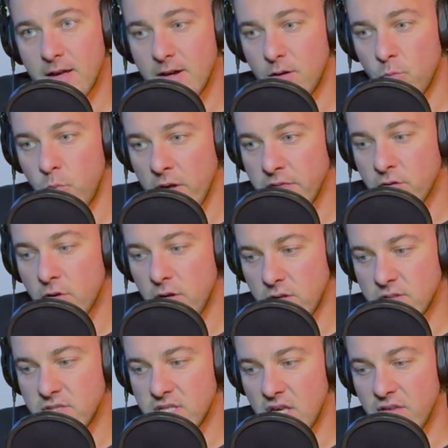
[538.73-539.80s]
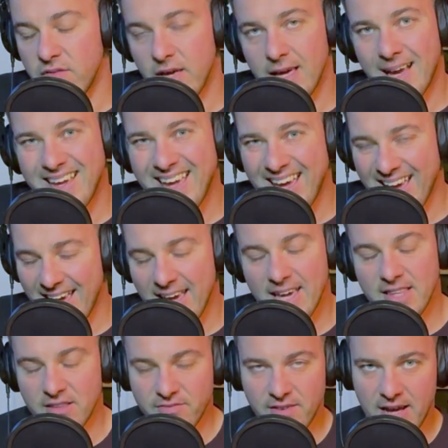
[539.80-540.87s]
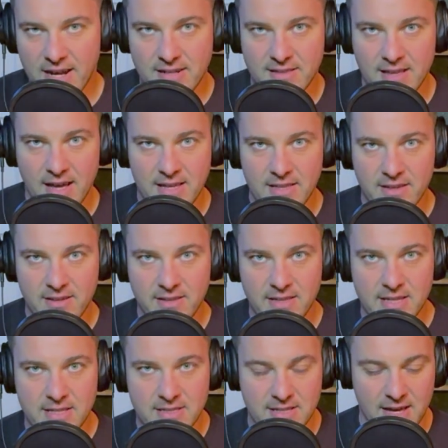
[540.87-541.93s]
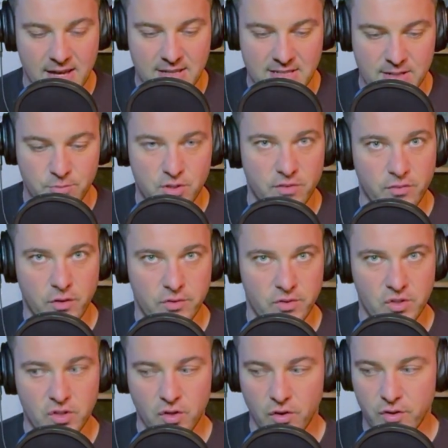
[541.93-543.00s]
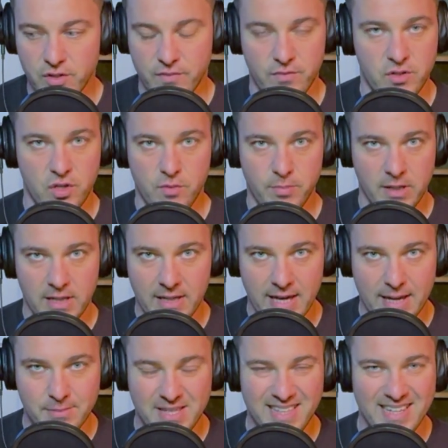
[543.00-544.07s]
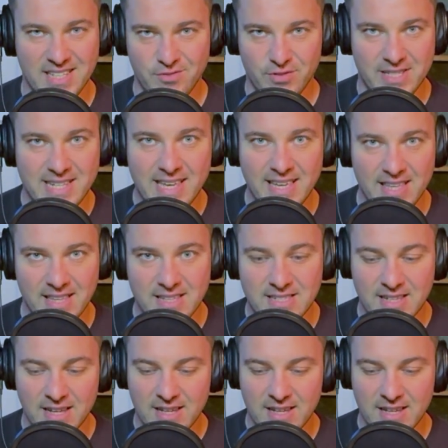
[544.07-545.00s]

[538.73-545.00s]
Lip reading: when they're all on TV, I hate the fact that you can't seem to avoid the scores of the Super League games. I think it's ridiculous